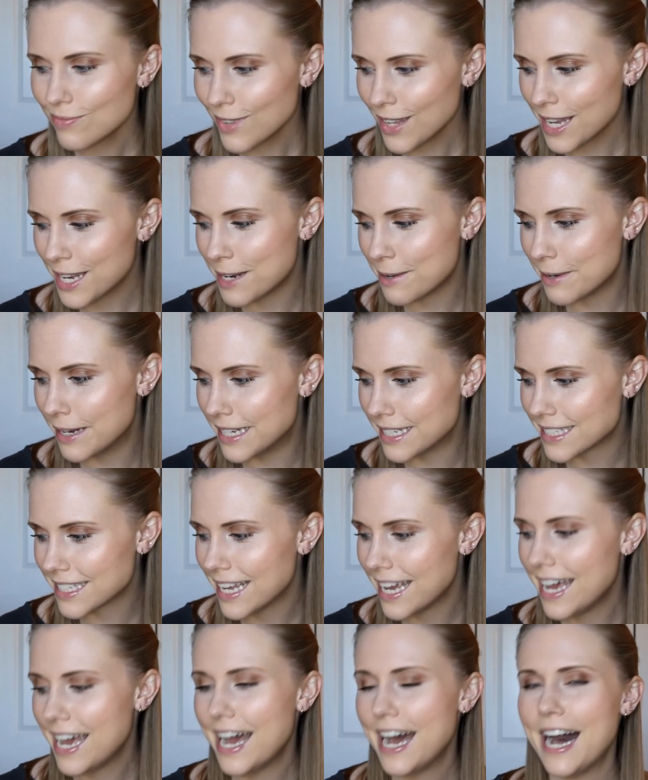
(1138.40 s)
Anyways,
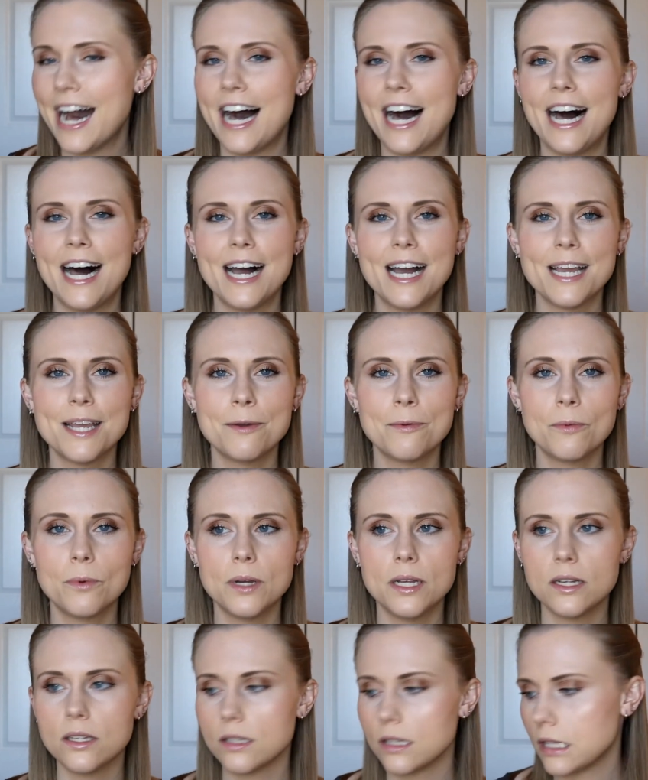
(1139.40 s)
I
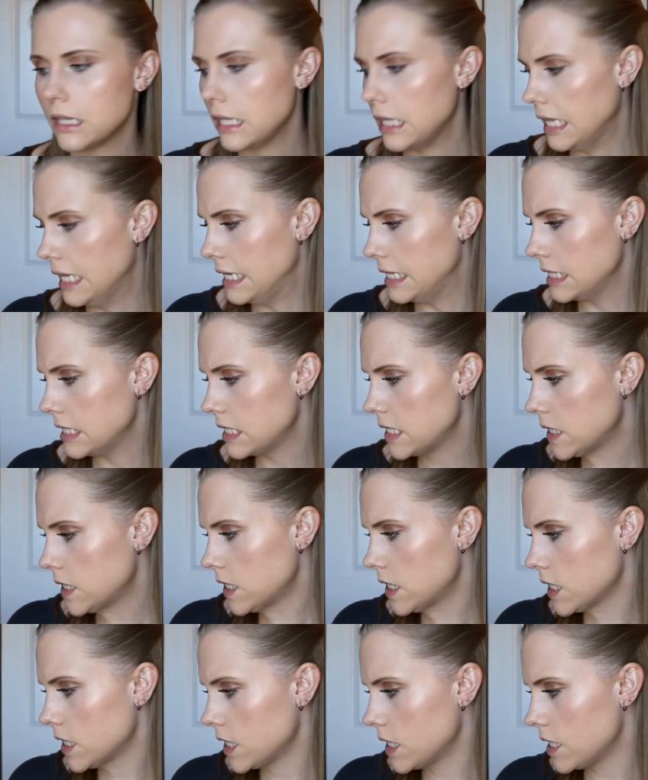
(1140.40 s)
will
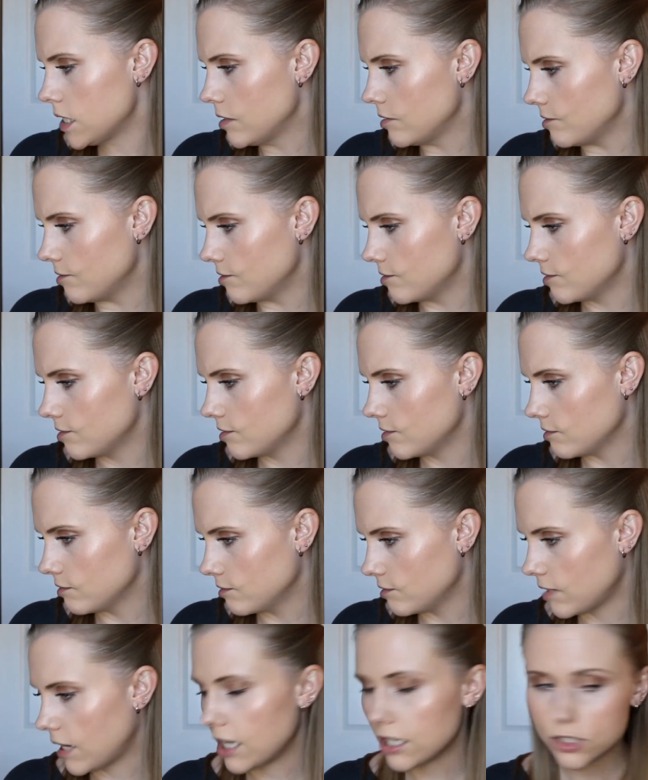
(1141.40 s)
list,
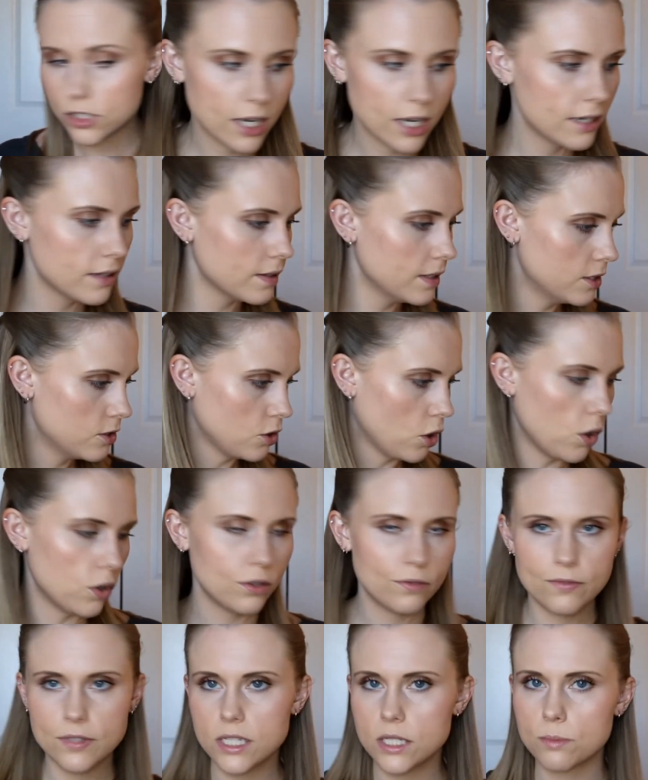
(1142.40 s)
I'll to list all
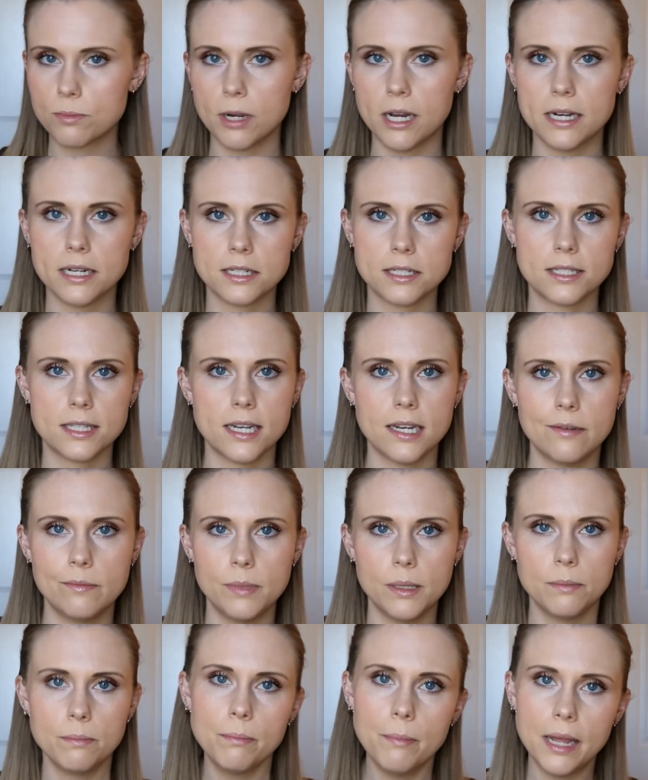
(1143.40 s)
of these products that I've
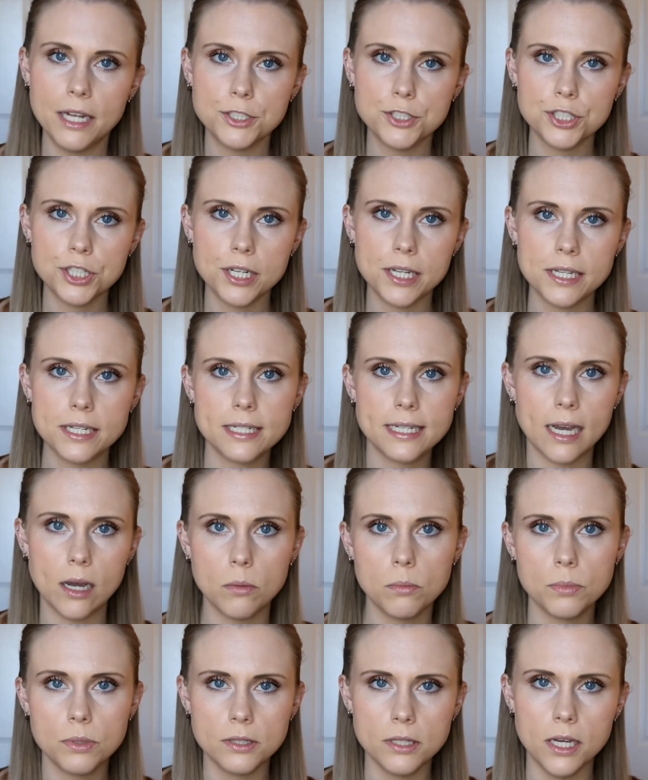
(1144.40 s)
been mentioning
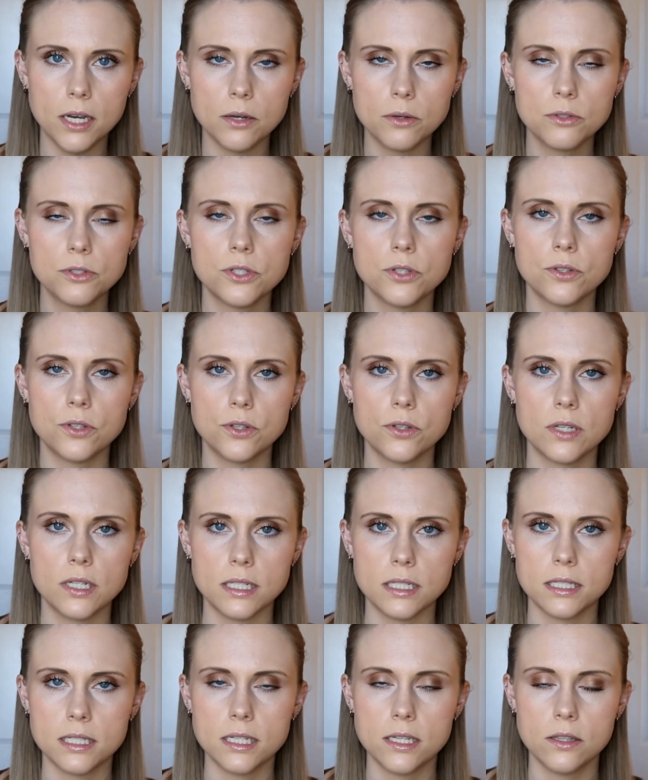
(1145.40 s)
down below so that you can
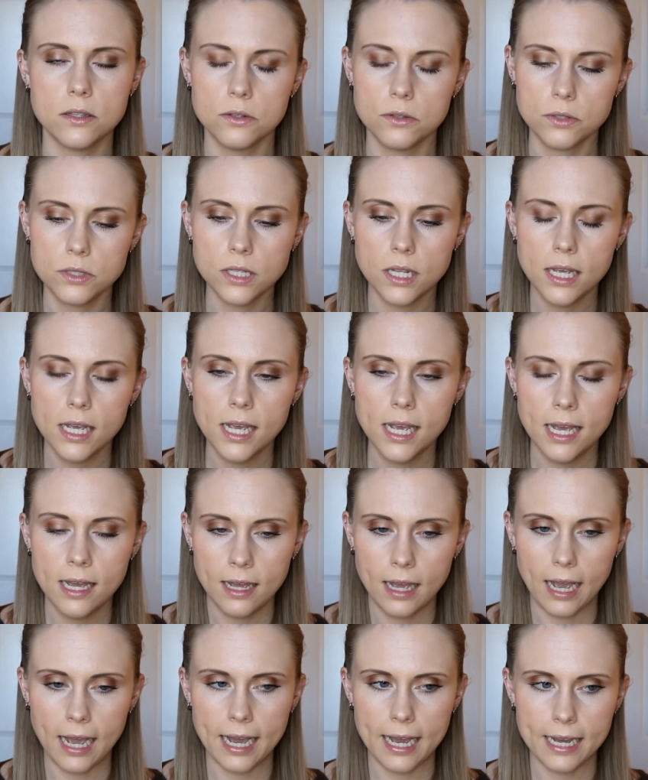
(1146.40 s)
see those.
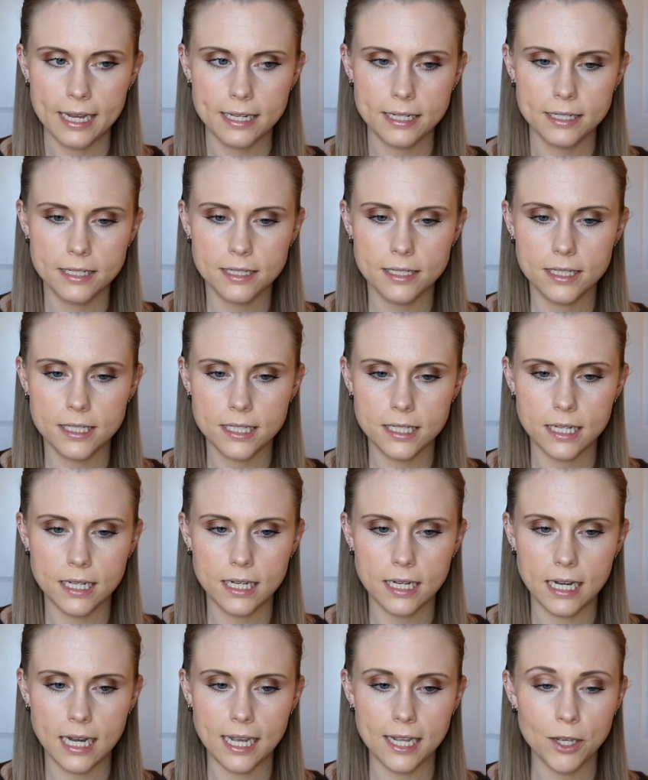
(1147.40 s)
And
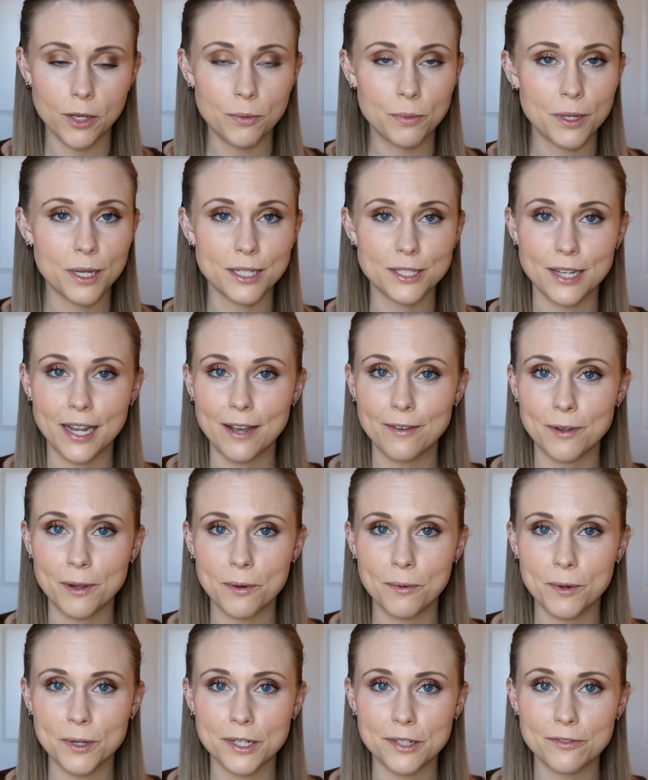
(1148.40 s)
I hope you guys are having a
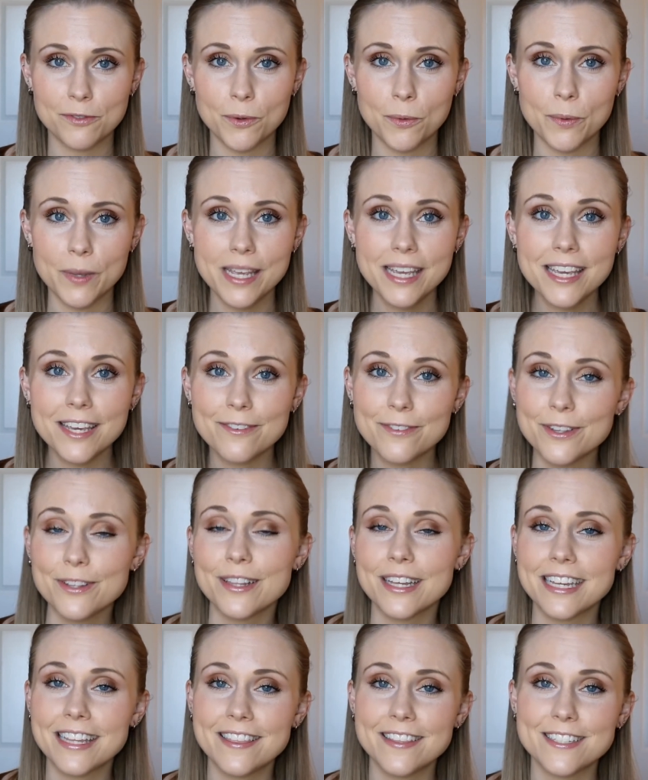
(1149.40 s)
wonderful week. If you
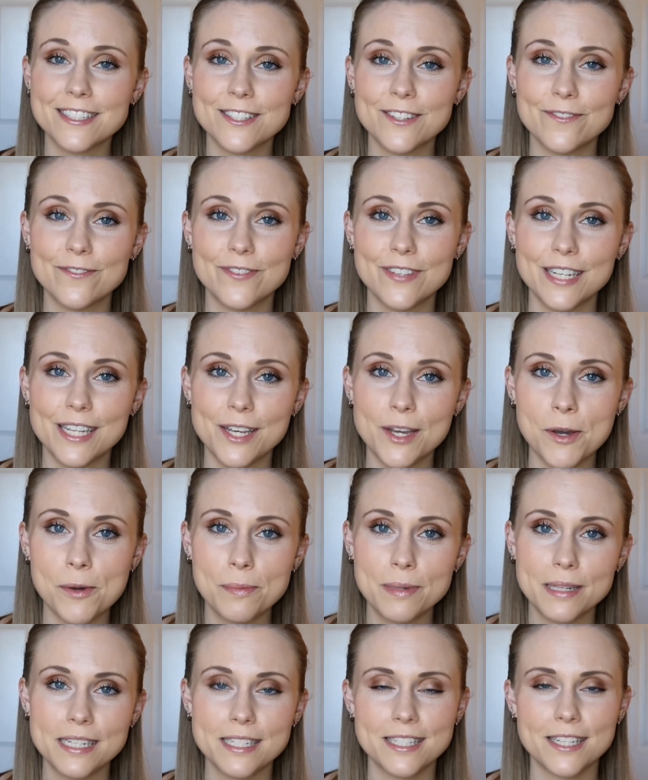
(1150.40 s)
like this video,
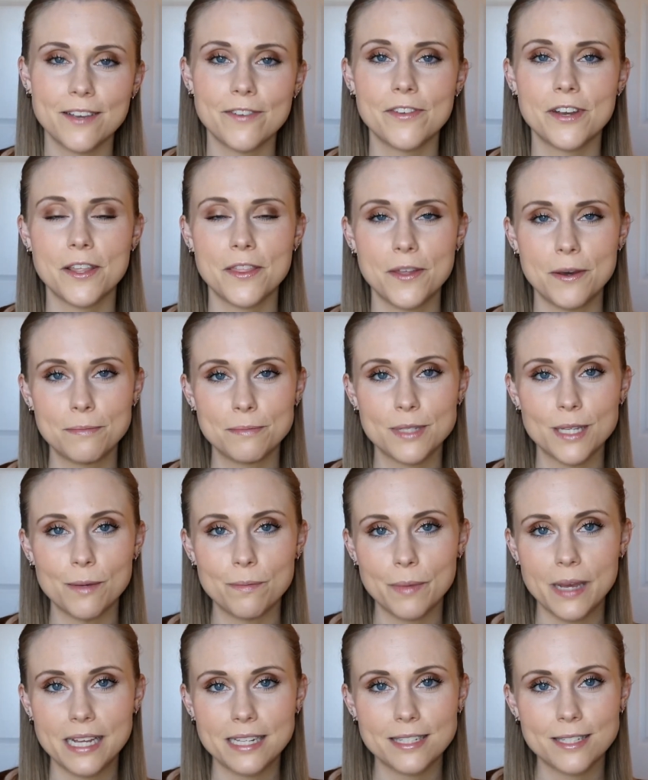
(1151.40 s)
please give it a thumbs up
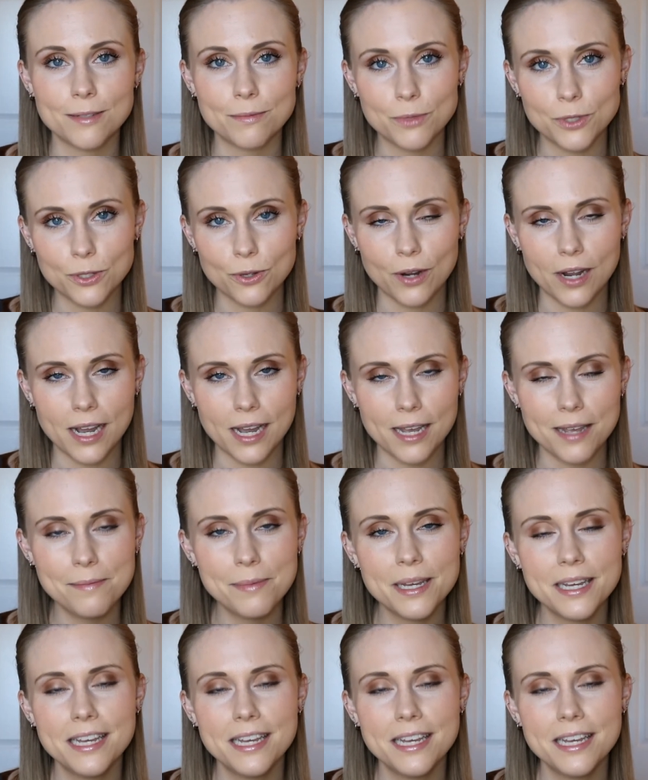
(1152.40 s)
and subscribe.